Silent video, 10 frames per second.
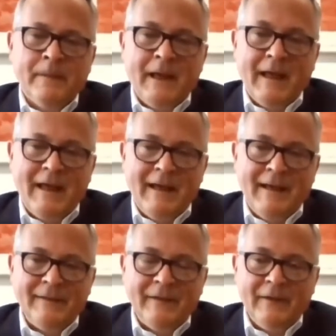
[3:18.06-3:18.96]
And
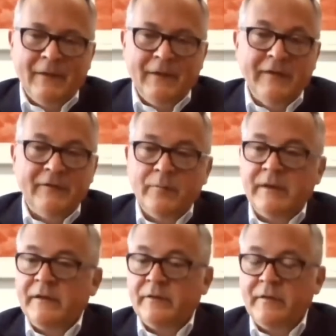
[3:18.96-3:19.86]
in some
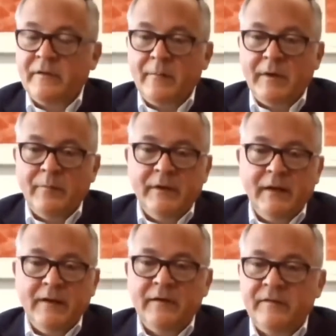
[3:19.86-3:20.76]
cases, there might be
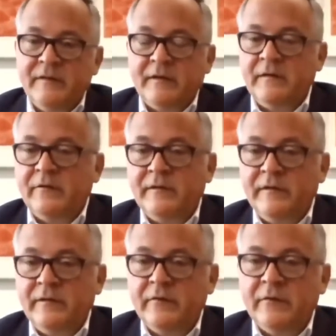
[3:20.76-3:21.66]
illicit
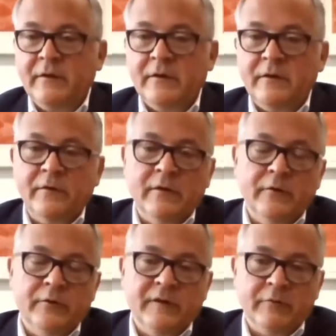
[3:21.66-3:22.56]
activities going on
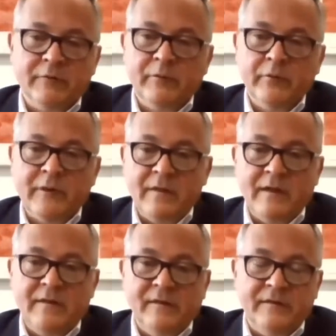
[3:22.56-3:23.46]
using crypto, and
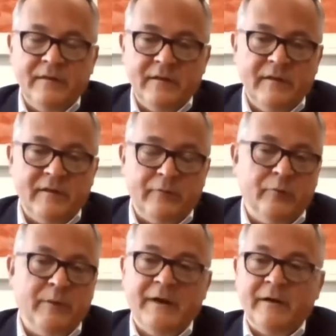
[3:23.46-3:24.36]
then these have to
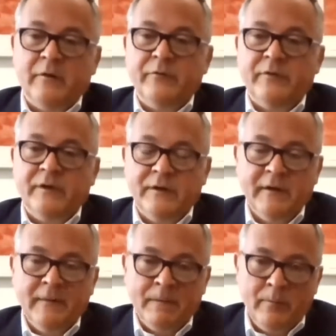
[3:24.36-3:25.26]
be banned, obviously.
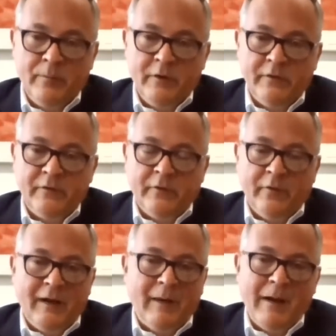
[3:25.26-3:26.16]
But
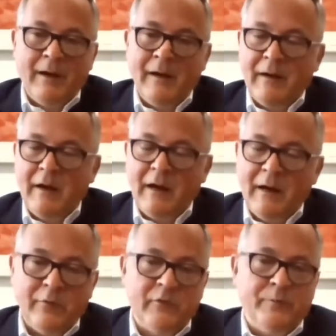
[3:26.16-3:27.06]
I'm
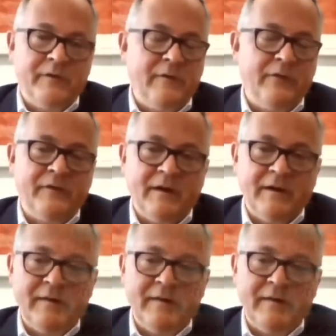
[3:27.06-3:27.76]
on the positive side. I